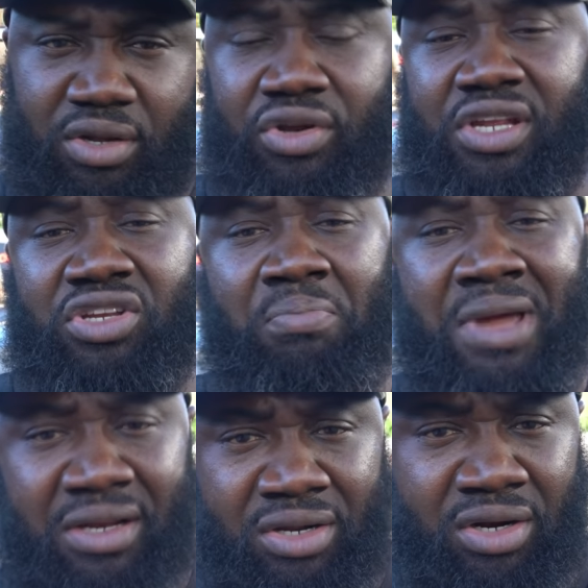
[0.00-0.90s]
You need your
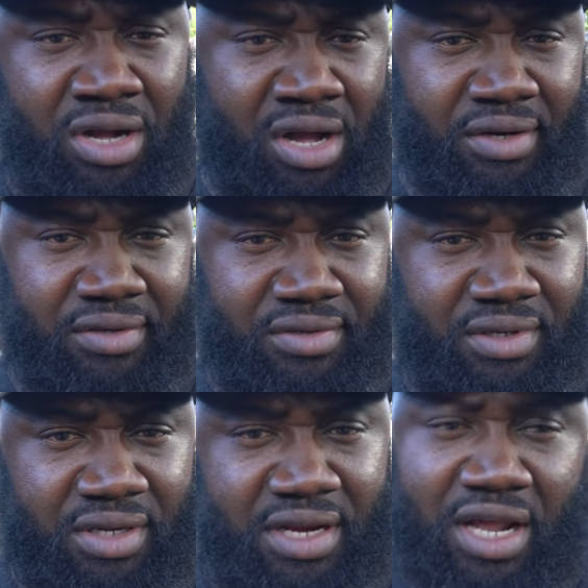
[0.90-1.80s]
medical card.
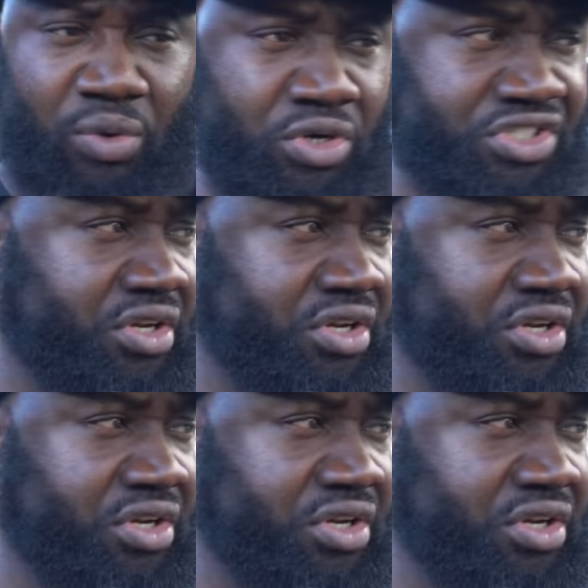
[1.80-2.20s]
In other words,